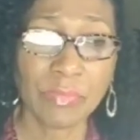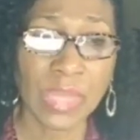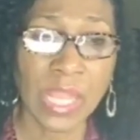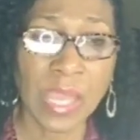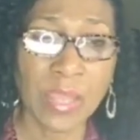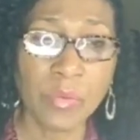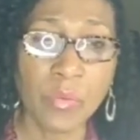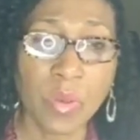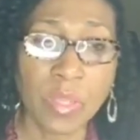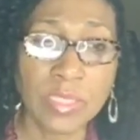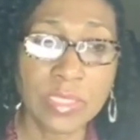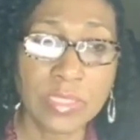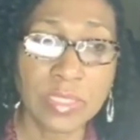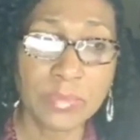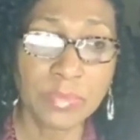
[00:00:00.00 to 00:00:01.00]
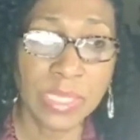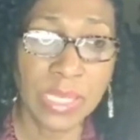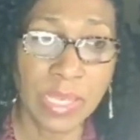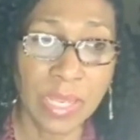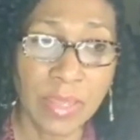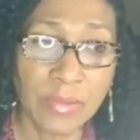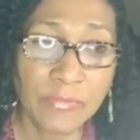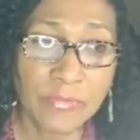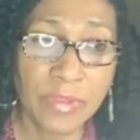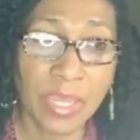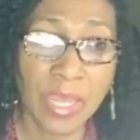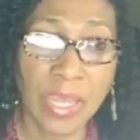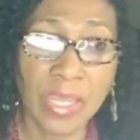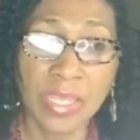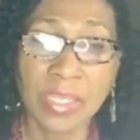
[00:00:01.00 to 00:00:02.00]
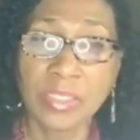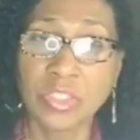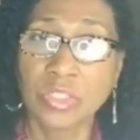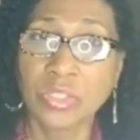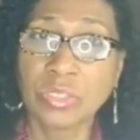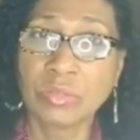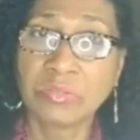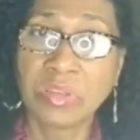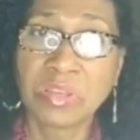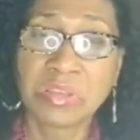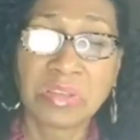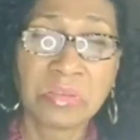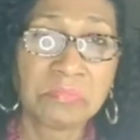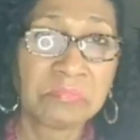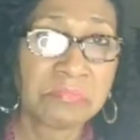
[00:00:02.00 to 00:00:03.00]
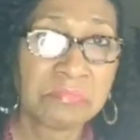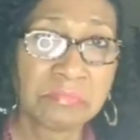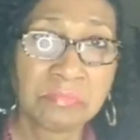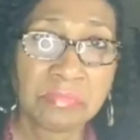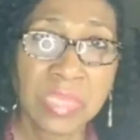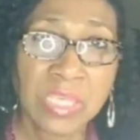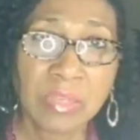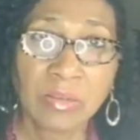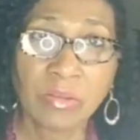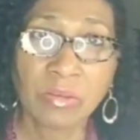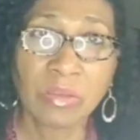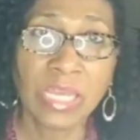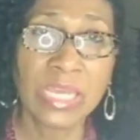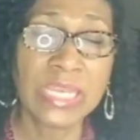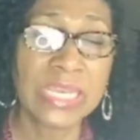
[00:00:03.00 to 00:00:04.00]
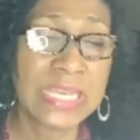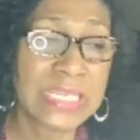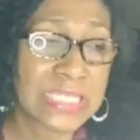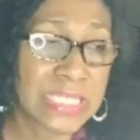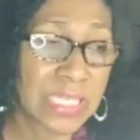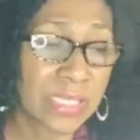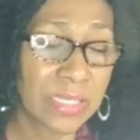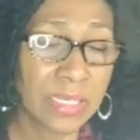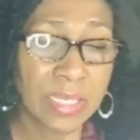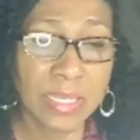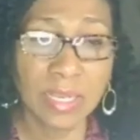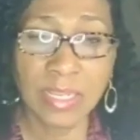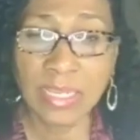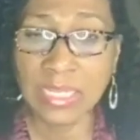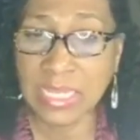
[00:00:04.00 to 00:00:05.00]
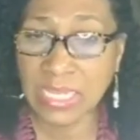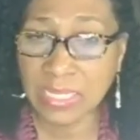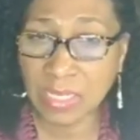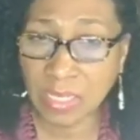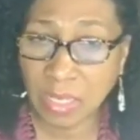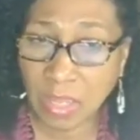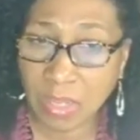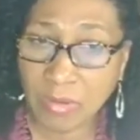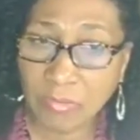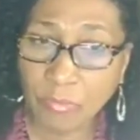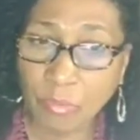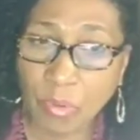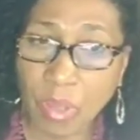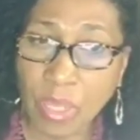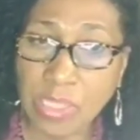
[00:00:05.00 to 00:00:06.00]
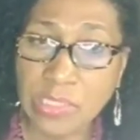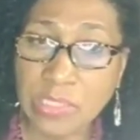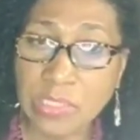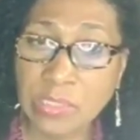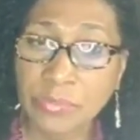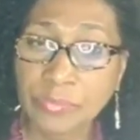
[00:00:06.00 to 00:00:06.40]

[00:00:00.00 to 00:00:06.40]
I wanted to be loved, I listened and I did a lot of what